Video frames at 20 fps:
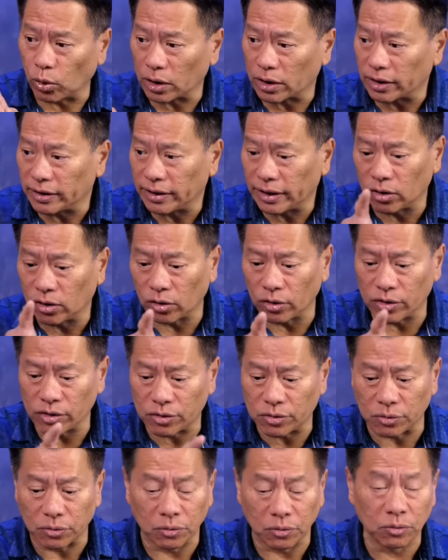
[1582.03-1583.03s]
What are they
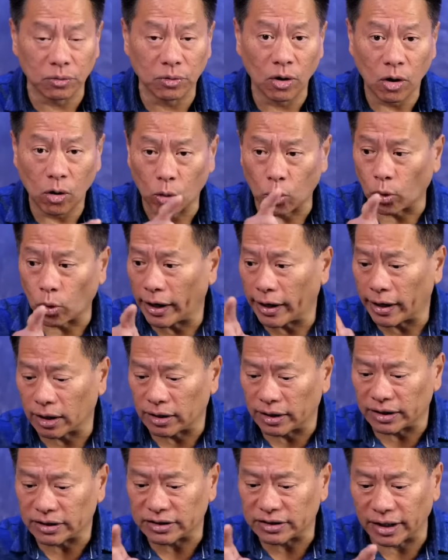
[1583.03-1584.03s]
going through? Why
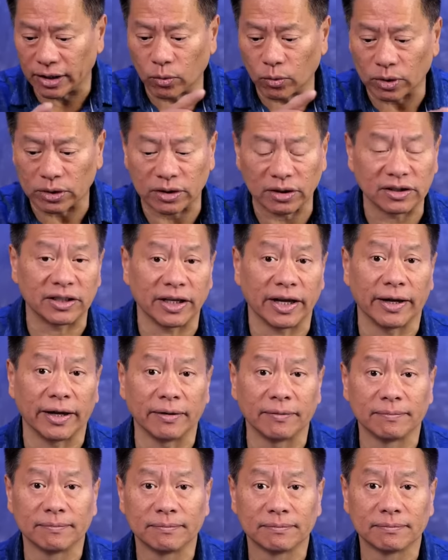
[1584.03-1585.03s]
are they saying what they're
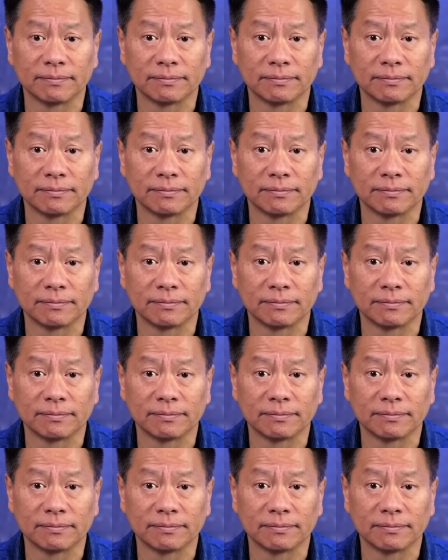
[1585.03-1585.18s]
saying?